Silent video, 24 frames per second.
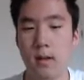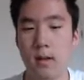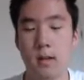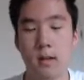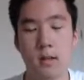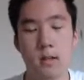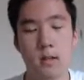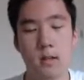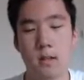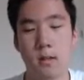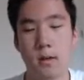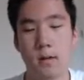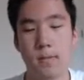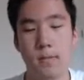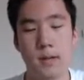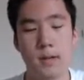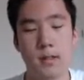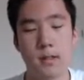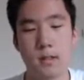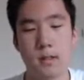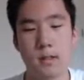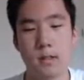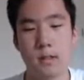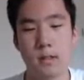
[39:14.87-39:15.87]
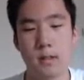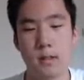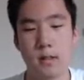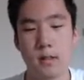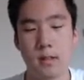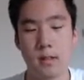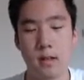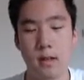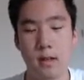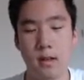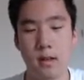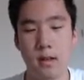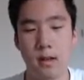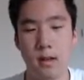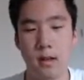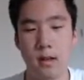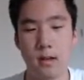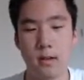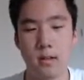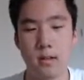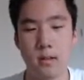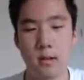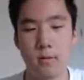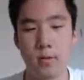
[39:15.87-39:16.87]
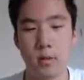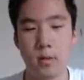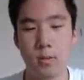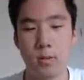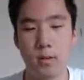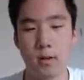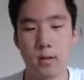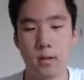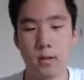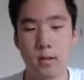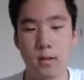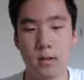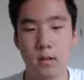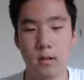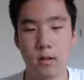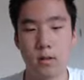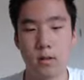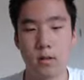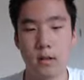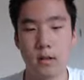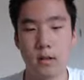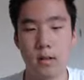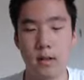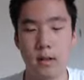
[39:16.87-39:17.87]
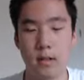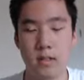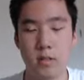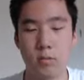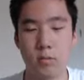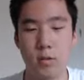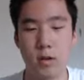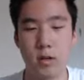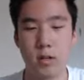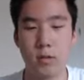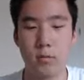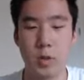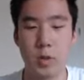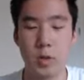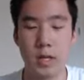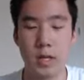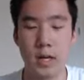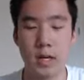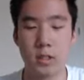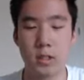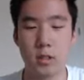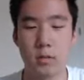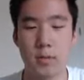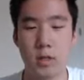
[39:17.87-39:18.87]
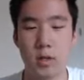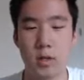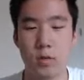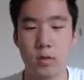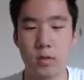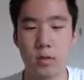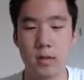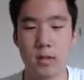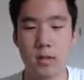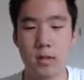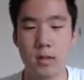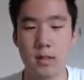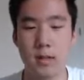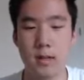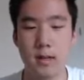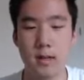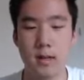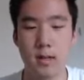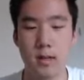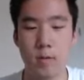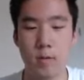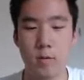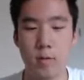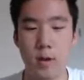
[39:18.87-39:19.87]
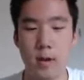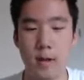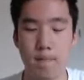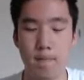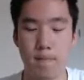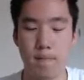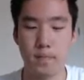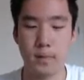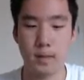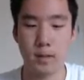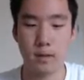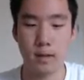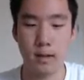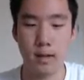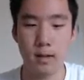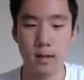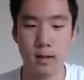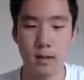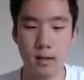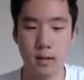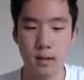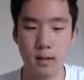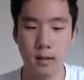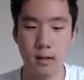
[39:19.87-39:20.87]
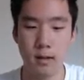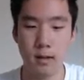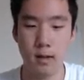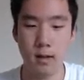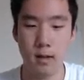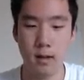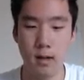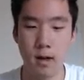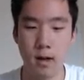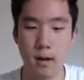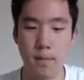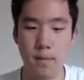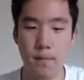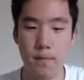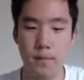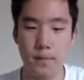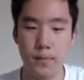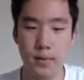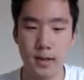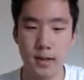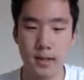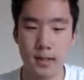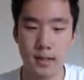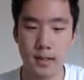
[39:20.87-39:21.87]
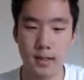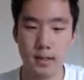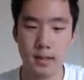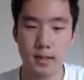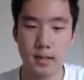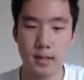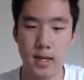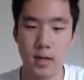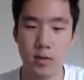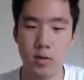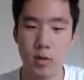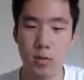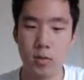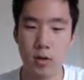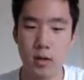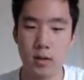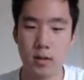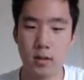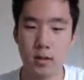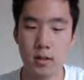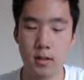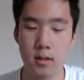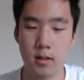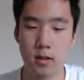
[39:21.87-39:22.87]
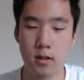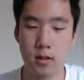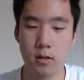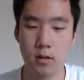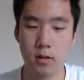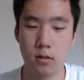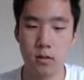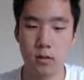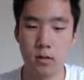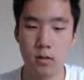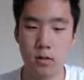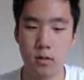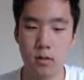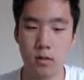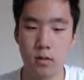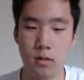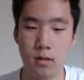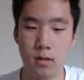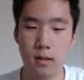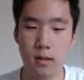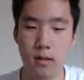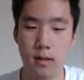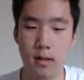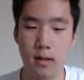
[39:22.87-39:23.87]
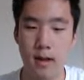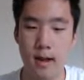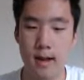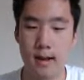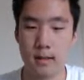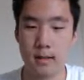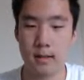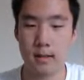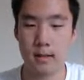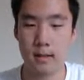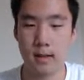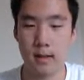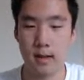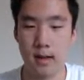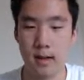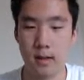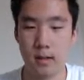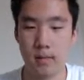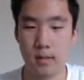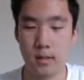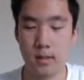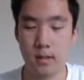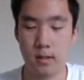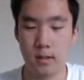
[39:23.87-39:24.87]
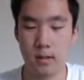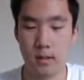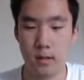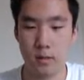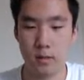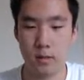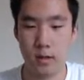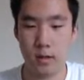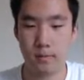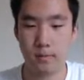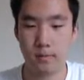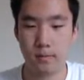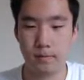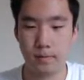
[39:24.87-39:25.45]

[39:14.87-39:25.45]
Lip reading: So basically, in that case, if we wanted to go to index 1, we would actually be going to the second array, okay? But say we wanted to go to the last element in the array.